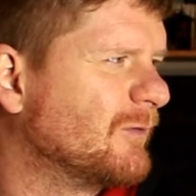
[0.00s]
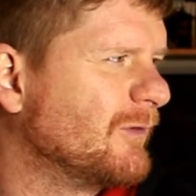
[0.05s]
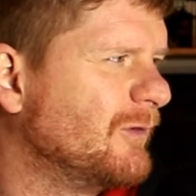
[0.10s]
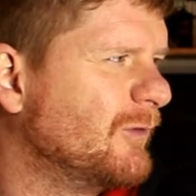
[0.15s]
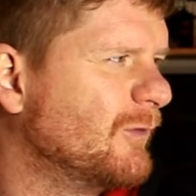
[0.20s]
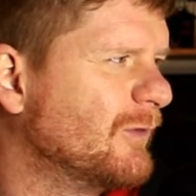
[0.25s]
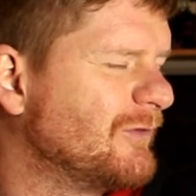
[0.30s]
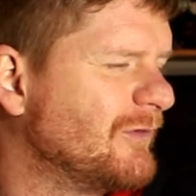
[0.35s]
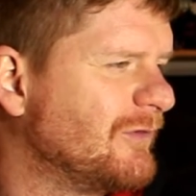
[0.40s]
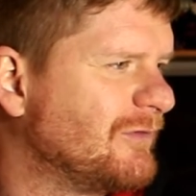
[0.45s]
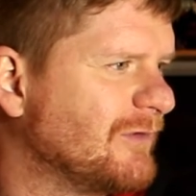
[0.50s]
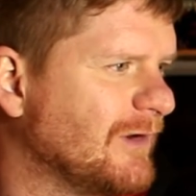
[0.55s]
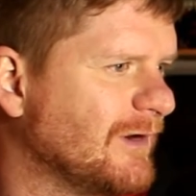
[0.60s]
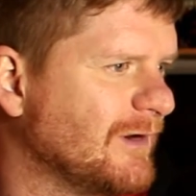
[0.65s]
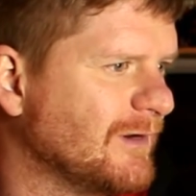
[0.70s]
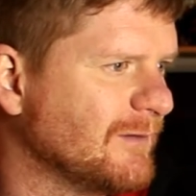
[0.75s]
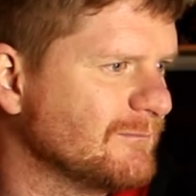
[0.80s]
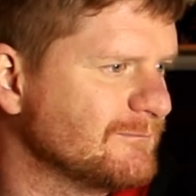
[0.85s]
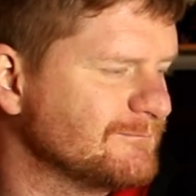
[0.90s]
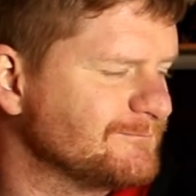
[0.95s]
who was it?
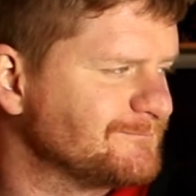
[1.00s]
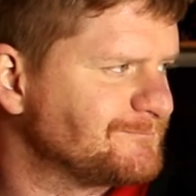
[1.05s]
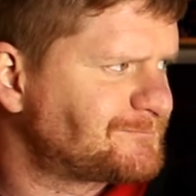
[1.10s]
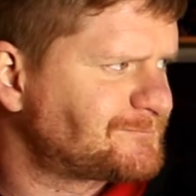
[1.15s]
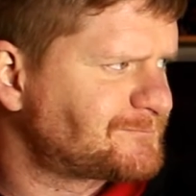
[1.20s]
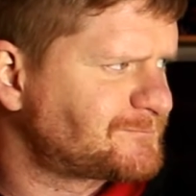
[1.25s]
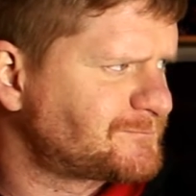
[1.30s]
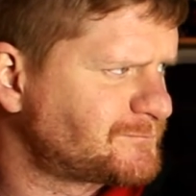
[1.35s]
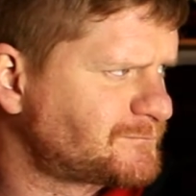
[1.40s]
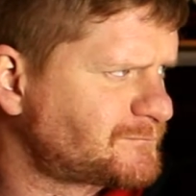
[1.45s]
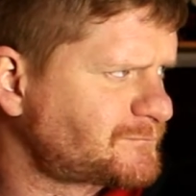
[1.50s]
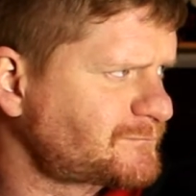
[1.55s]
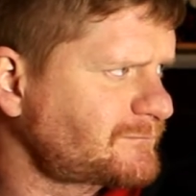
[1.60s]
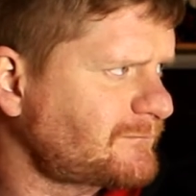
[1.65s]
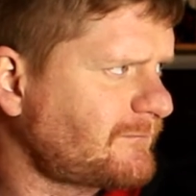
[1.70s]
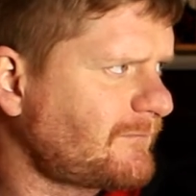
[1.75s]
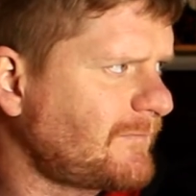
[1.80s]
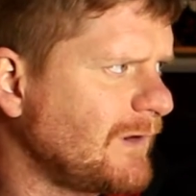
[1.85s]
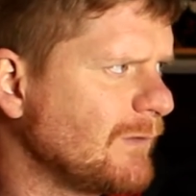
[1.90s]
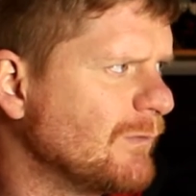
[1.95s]
It
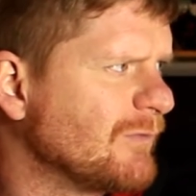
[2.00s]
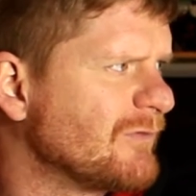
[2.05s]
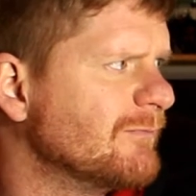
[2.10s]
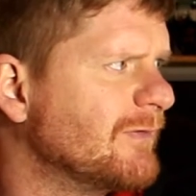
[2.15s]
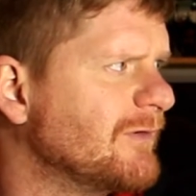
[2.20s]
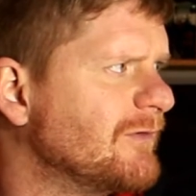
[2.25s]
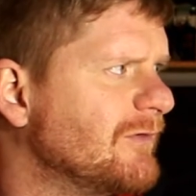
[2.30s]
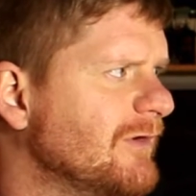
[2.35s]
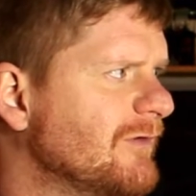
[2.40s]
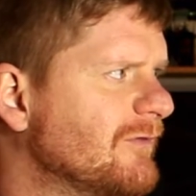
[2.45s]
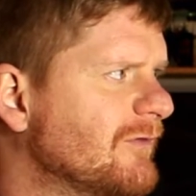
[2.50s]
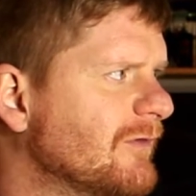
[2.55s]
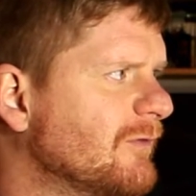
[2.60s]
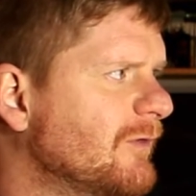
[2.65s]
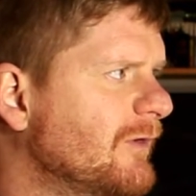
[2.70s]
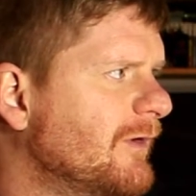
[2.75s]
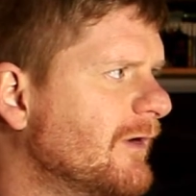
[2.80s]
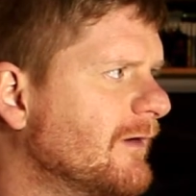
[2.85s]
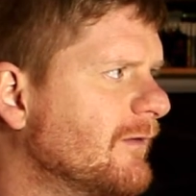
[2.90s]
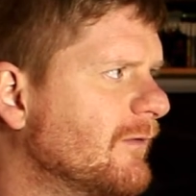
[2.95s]
wasn't Batista,
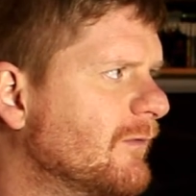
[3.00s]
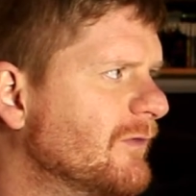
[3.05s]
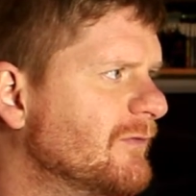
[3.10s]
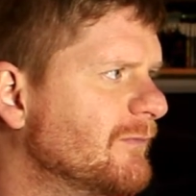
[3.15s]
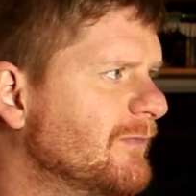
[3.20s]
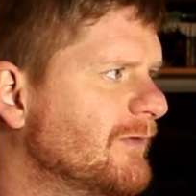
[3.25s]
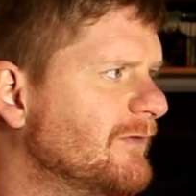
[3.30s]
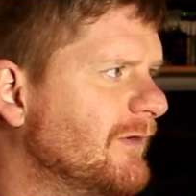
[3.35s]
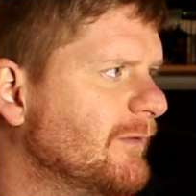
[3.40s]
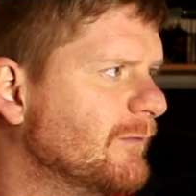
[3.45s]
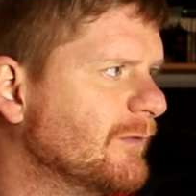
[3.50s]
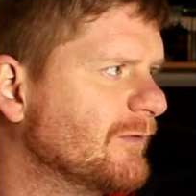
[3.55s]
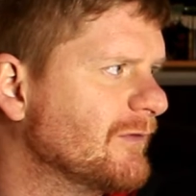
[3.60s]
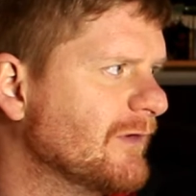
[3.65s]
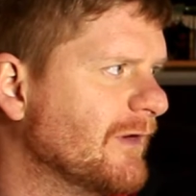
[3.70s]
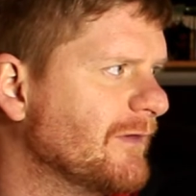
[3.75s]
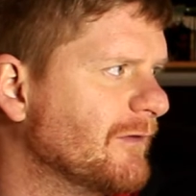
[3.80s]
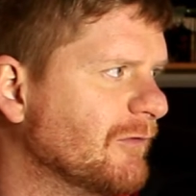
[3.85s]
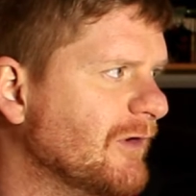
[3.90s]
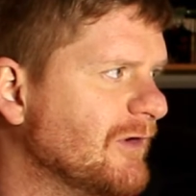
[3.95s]
it was
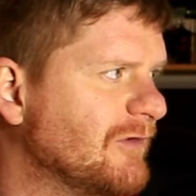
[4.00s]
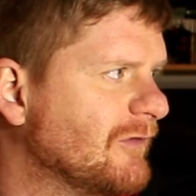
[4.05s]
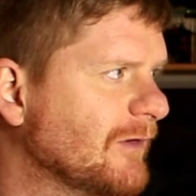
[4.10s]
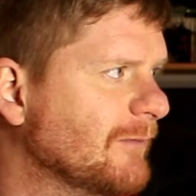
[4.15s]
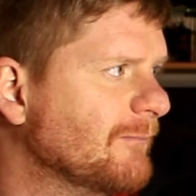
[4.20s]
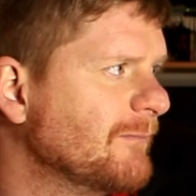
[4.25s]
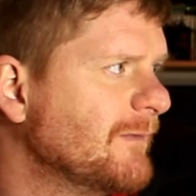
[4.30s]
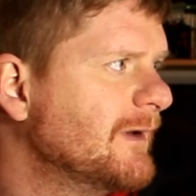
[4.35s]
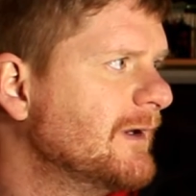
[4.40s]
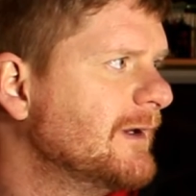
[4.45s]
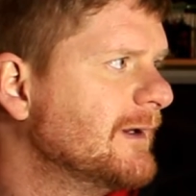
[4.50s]
another wrestler.